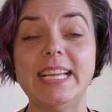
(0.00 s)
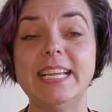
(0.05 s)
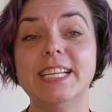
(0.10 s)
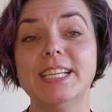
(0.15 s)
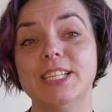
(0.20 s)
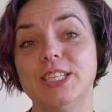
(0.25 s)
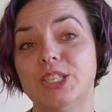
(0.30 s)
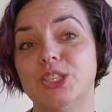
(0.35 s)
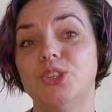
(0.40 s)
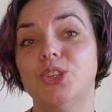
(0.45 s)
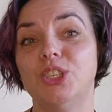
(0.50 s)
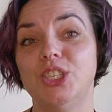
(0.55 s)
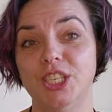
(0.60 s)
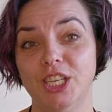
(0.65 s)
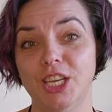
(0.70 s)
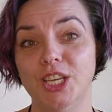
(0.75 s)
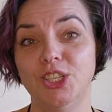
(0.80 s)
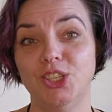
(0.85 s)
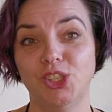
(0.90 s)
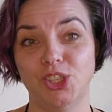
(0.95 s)
is to
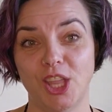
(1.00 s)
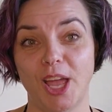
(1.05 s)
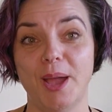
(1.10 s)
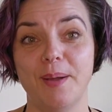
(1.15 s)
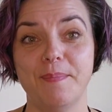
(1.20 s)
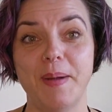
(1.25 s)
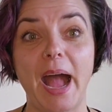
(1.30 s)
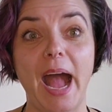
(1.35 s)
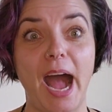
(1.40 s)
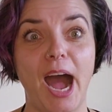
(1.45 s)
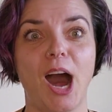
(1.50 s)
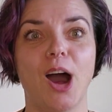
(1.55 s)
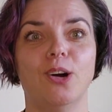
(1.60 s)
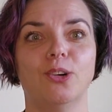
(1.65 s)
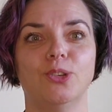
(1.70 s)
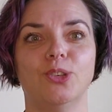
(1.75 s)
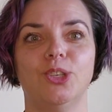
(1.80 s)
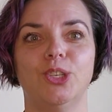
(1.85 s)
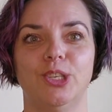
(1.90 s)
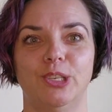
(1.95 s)
teach them
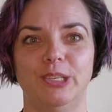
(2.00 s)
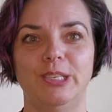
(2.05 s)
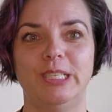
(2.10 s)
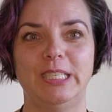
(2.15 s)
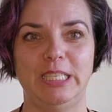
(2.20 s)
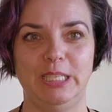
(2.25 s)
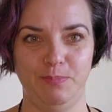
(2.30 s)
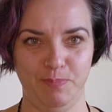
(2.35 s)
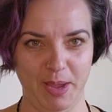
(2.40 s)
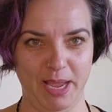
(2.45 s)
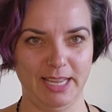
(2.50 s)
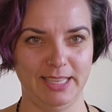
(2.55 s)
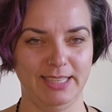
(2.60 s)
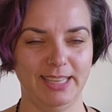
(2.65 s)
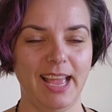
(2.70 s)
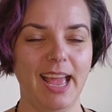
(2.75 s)
how to spin.